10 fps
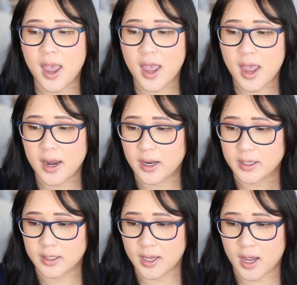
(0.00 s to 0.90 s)
And
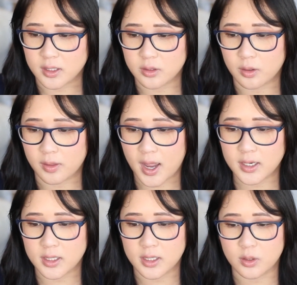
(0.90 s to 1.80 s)
yeah, so
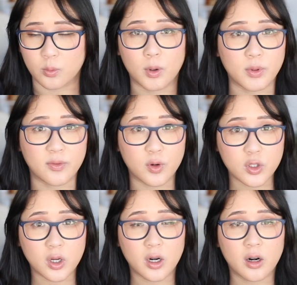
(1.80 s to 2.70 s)
that is what we
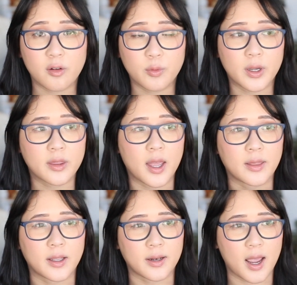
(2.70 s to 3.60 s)
first started off with,
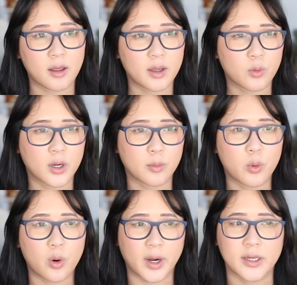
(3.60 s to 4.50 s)
and then now that we're at
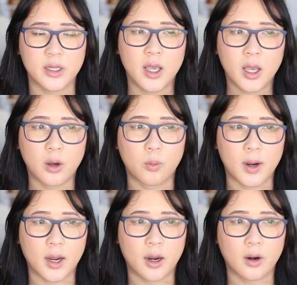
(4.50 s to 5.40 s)
a point
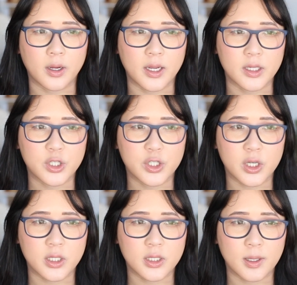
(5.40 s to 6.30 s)
where it's
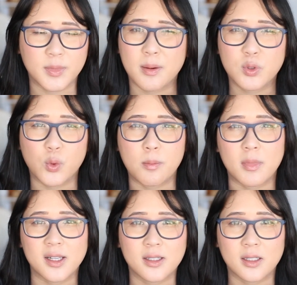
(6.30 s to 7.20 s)
just sometimes we
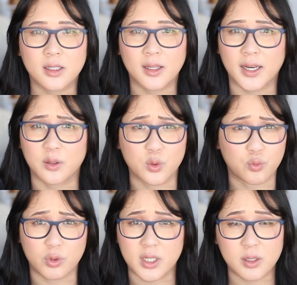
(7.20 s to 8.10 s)
miss like
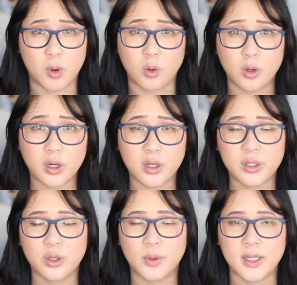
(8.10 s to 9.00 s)
those really small
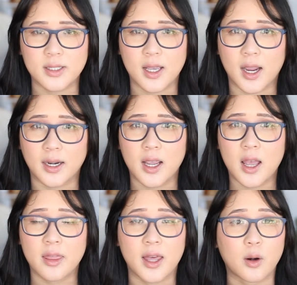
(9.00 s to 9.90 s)
orders, so we decide
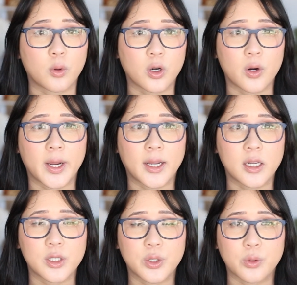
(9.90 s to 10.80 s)
that we're
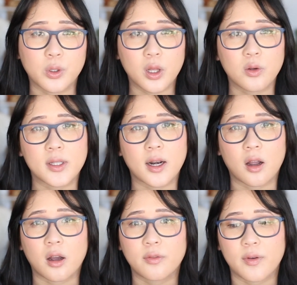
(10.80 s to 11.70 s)
going to close that
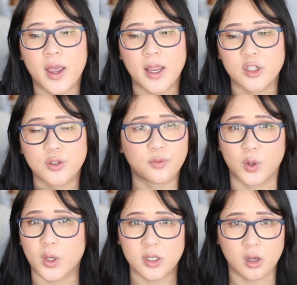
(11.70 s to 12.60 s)
off and just
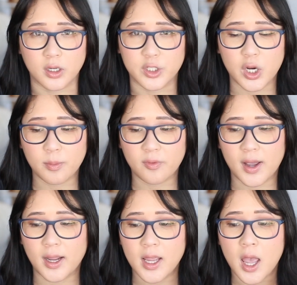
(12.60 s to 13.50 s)
focus on the
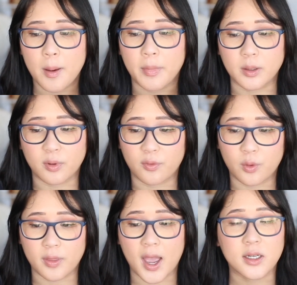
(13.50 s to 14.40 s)
Shopify. But
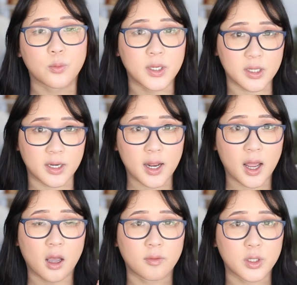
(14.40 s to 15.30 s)
before that, we did
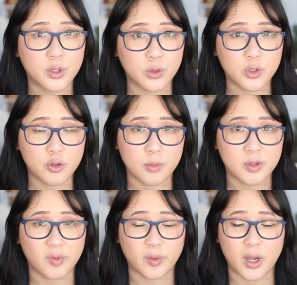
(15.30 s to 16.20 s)
have two
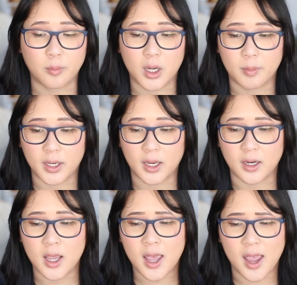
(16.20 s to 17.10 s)
streams of income coming
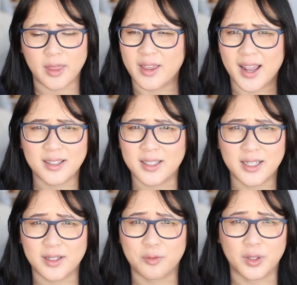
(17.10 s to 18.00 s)
in, and the
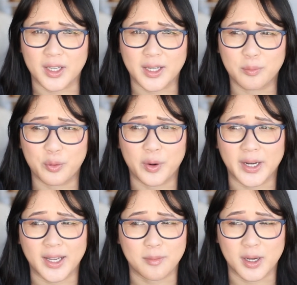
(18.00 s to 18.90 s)
Etsy didn't really
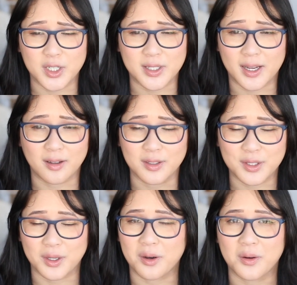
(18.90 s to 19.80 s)
bring in much sales,
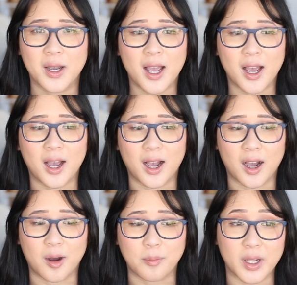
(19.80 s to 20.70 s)
so
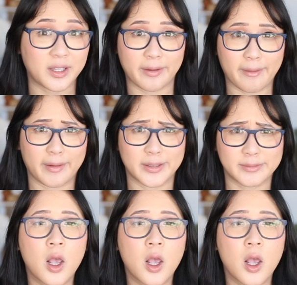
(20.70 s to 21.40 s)
um yeah.